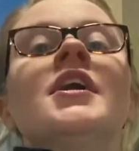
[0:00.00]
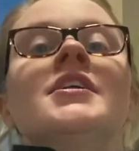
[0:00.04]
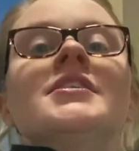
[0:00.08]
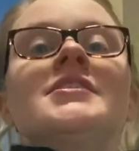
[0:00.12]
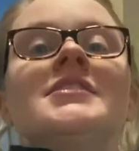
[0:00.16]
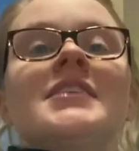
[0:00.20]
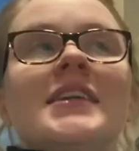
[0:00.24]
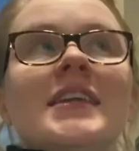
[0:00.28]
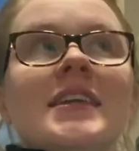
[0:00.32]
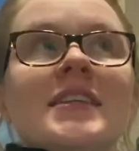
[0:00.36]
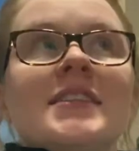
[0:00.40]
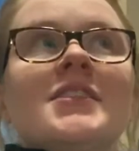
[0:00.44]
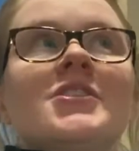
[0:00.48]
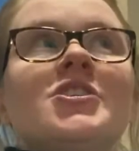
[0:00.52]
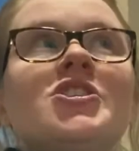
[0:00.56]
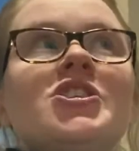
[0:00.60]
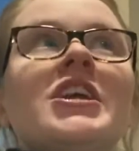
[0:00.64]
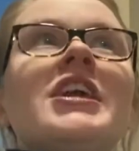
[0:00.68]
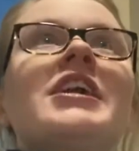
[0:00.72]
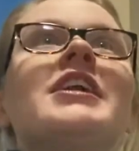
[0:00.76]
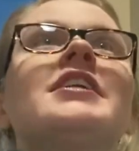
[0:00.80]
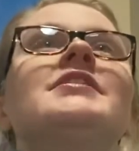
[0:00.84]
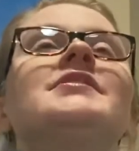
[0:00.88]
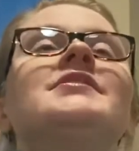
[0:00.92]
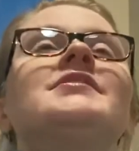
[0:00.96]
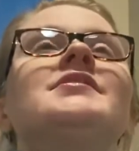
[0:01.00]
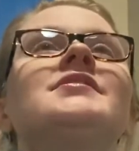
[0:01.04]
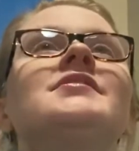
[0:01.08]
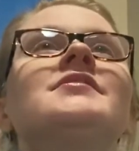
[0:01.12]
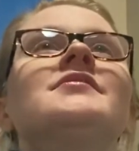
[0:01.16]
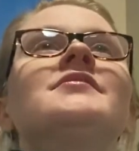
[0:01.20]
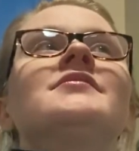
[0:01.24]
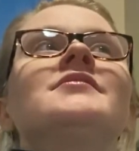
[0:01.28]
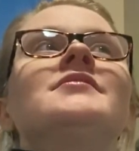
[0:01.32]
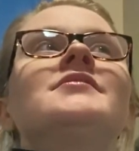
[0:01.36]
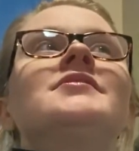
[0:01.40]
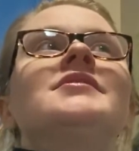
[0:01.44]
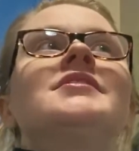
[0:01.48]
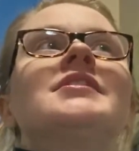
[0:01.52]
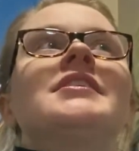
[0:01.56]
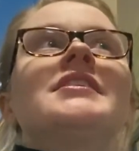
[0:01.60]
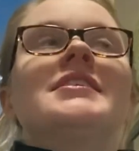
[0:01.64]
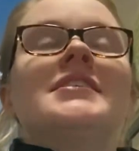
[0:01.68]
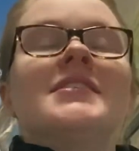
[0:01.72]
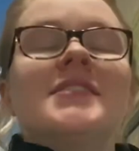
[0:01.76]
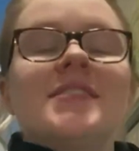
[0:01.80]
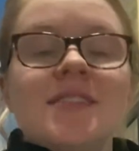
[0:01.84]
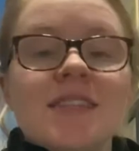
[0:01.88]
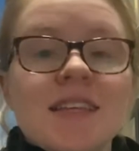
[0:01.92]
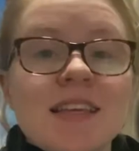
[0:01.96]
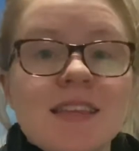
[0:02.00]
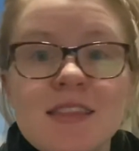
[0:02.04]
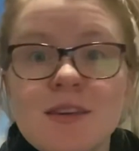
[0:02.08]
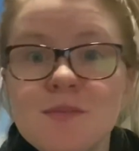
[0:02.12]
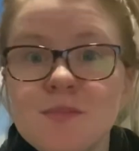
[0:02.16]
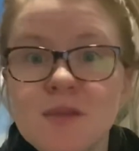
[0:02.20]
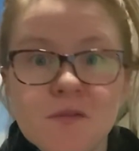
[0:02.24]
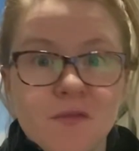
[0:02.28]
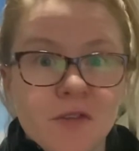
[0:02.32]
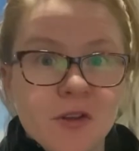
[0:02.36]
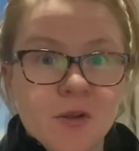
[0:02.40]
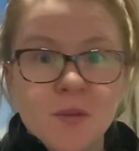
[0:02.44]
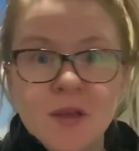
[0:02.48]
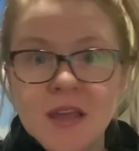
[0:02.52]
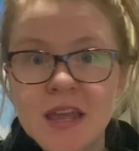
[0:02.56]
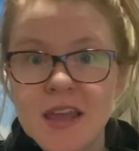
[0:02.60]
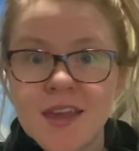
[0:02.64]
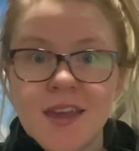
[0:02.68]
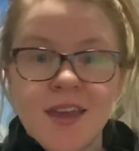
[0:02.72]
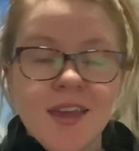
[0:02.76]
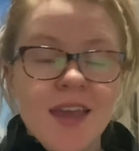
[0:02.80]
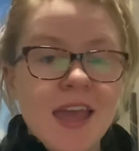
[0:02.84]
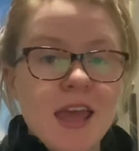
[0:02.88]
to get the chance to see them every week